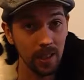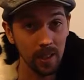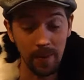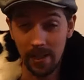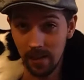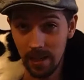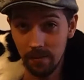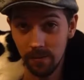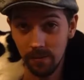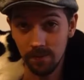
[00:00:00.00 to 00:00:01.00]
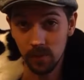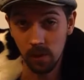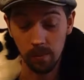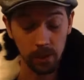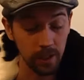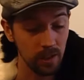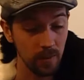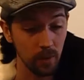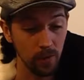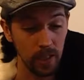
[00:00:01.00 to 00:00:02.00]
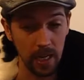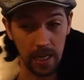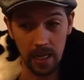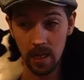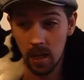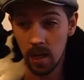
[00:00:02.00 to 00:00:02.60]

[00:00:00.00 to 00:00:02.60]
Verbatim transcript: in my life, so I'm learning something every day.